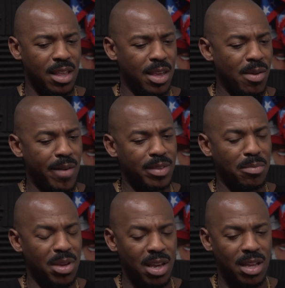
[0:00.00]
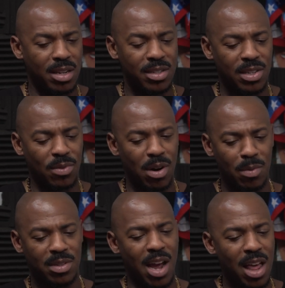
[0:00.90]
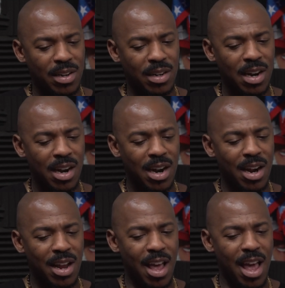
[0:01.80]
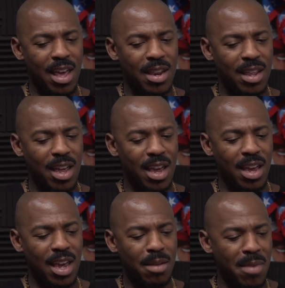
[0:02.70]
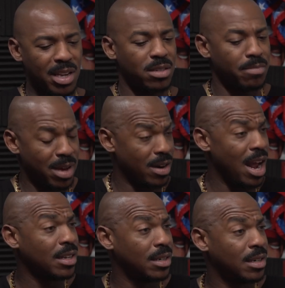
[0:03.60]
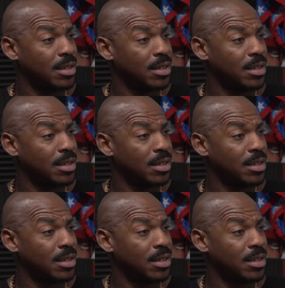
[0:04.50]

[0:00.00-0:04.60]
that you have to be in to work with Tyler. And it makes you a better actor.